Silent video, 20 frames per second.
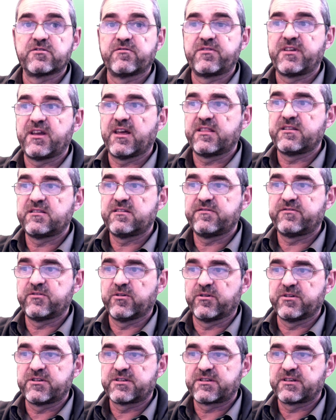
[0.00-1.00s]
of the additive
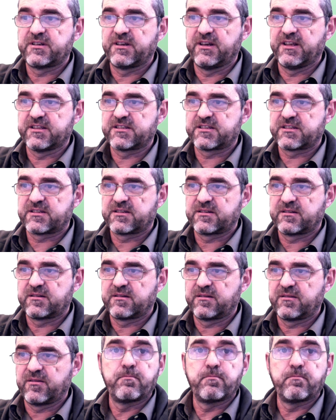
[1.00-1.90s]
noise lets